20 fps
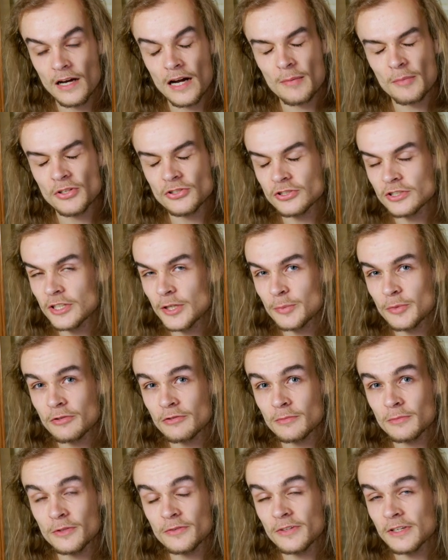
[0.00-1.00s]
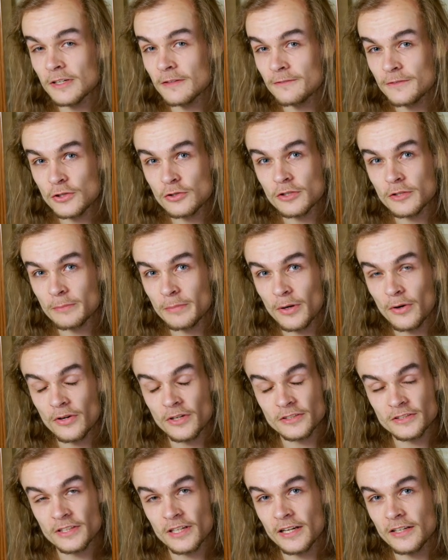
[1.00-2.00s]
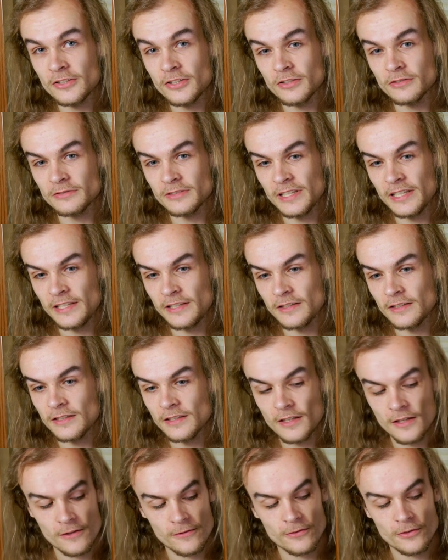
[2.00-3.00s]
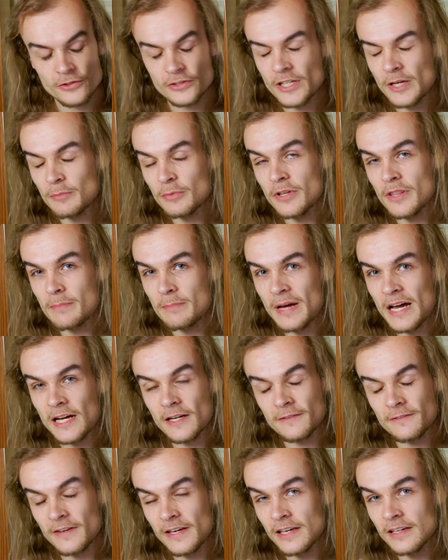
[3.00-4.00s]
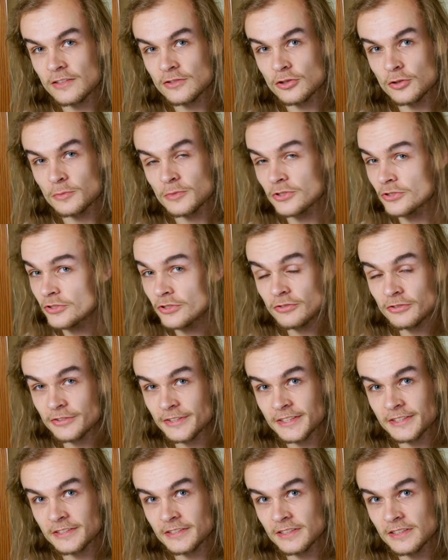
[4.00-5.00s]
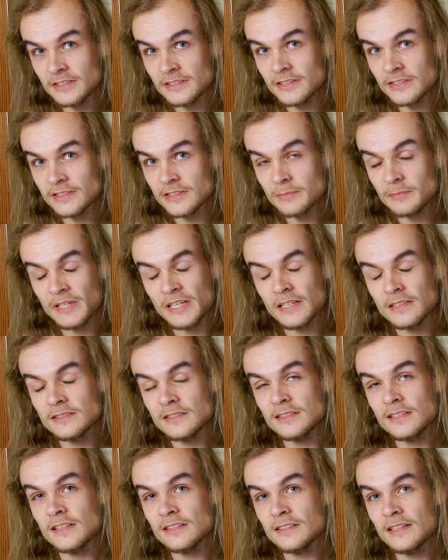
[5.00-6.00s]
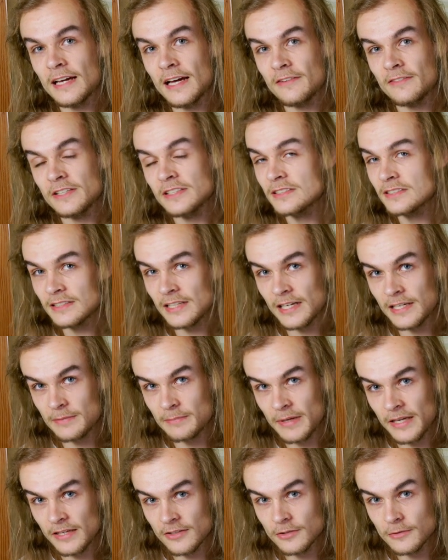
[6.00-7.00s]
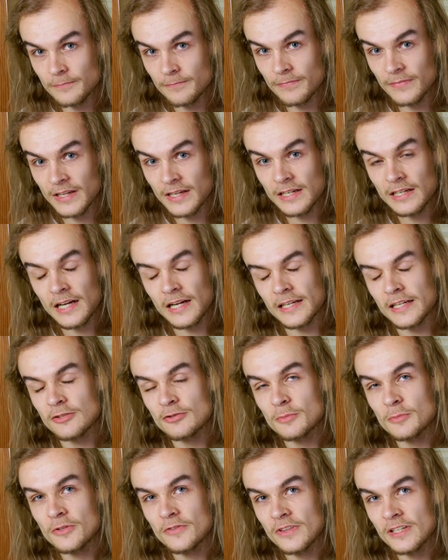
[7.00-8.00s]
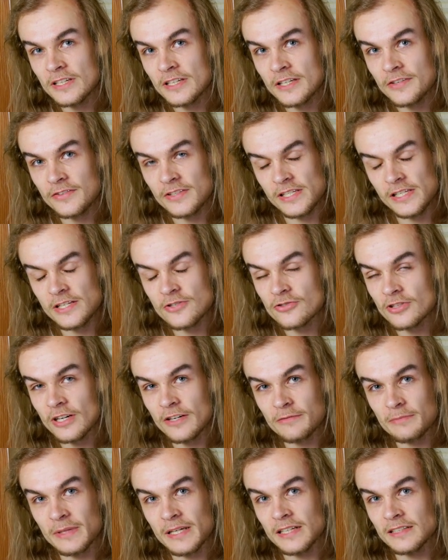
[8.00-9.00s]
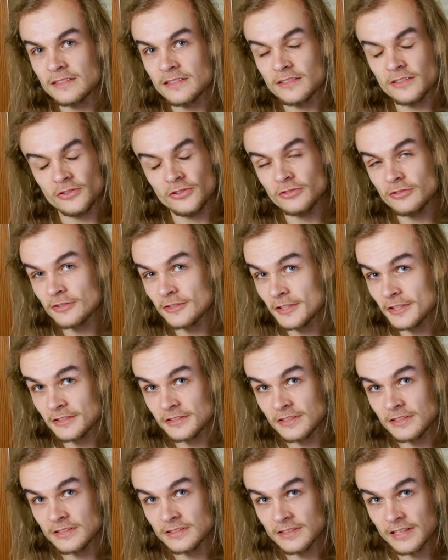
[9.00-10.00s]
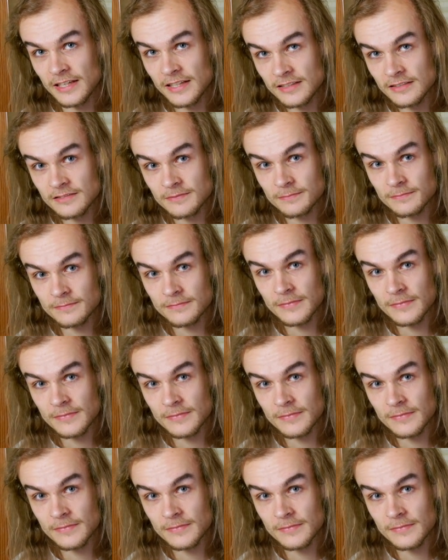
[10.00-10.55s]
I'm also going to be removing a few components that I don't need. For example, the back fan is almost useless in this system because it doesn't have a side panel. I'm going to remove the DVD drive because it's useless these days.